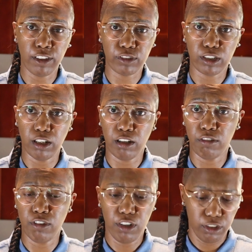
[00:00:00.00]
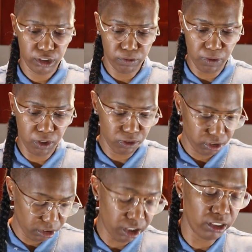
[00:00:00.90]
ounce of smoke,
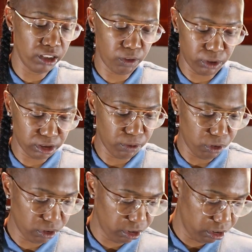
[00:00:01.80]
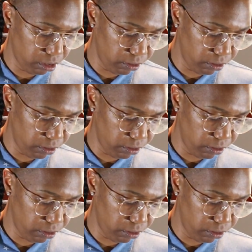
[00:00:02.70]
liquid smoke.